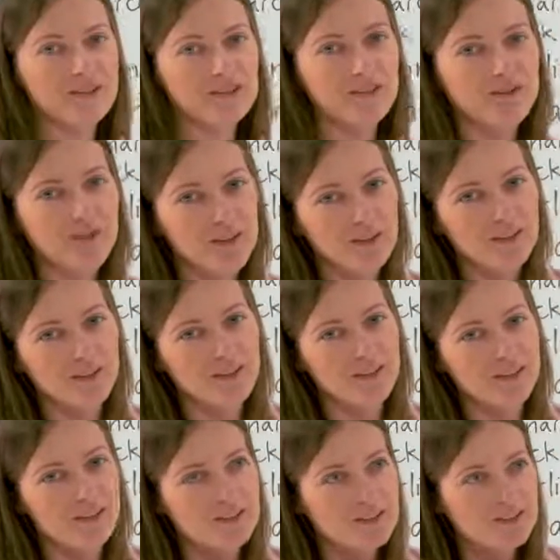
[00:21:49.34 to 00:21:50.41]
a different
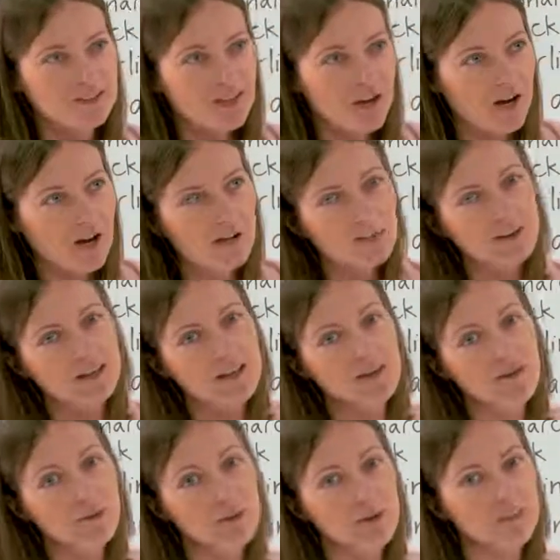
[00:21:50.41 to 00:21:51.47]
time and
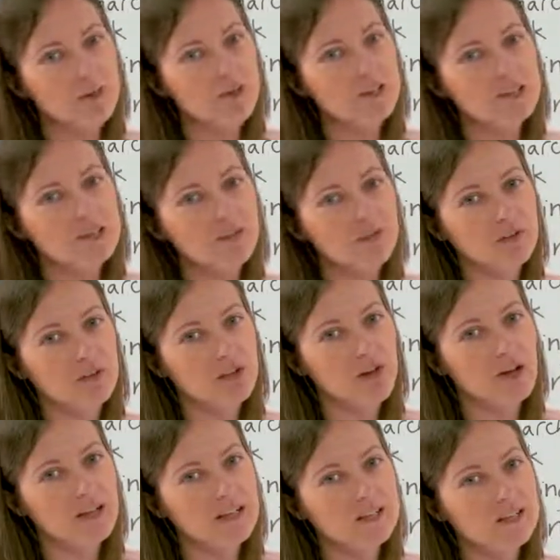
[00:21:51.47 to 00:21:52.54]
they remember a different
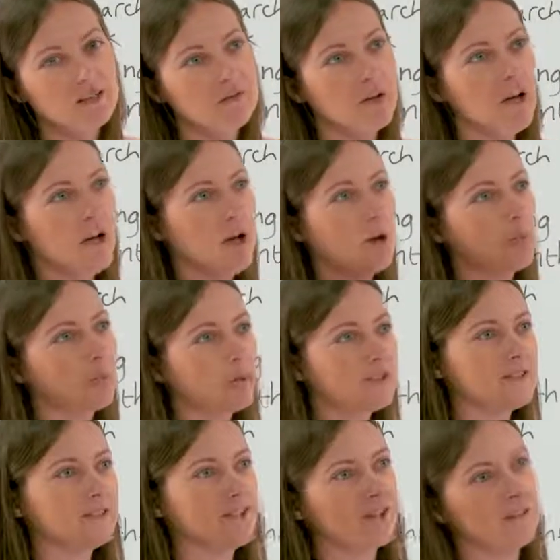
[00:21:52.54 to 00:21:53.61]
kind of
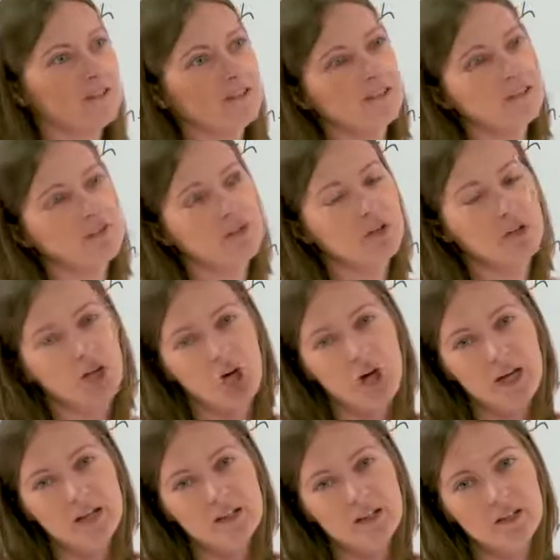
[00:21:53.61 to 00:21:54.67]
Britain and a different
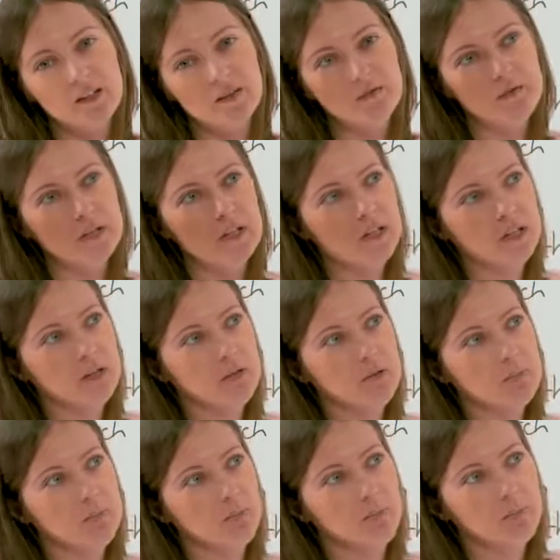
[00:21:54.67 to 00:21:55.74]
kind of
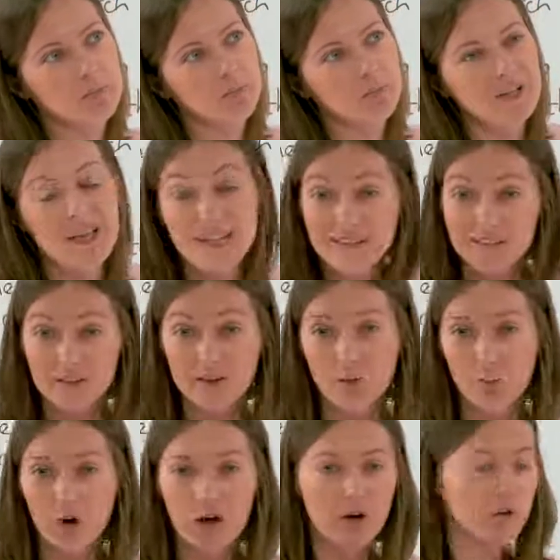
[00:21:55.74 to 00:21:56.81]
place in
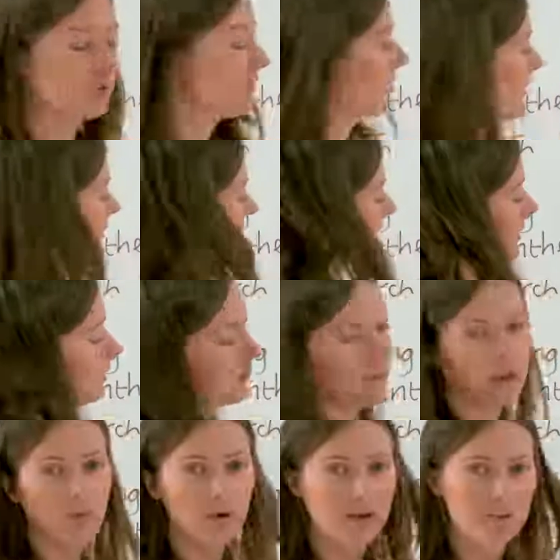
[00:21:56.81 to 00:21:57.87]
the world. So there can
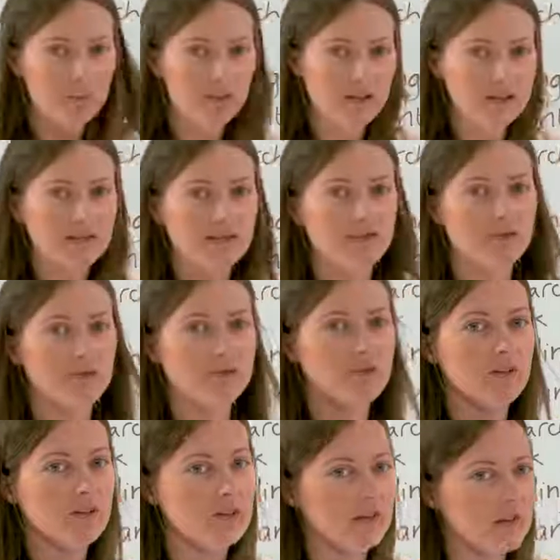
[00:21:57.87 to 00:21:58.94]
be quite big
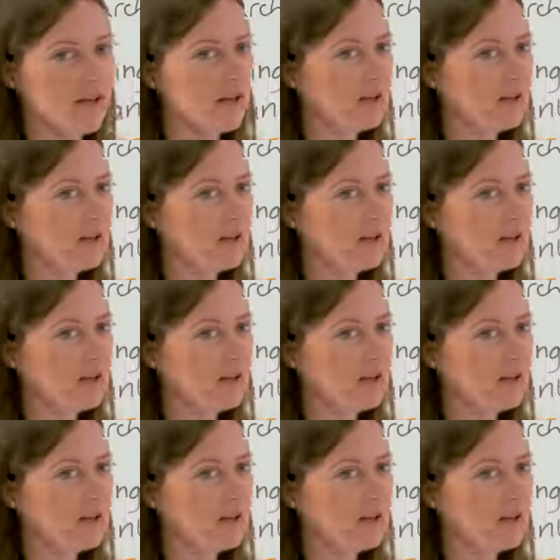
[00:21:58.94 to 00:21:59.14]
differences in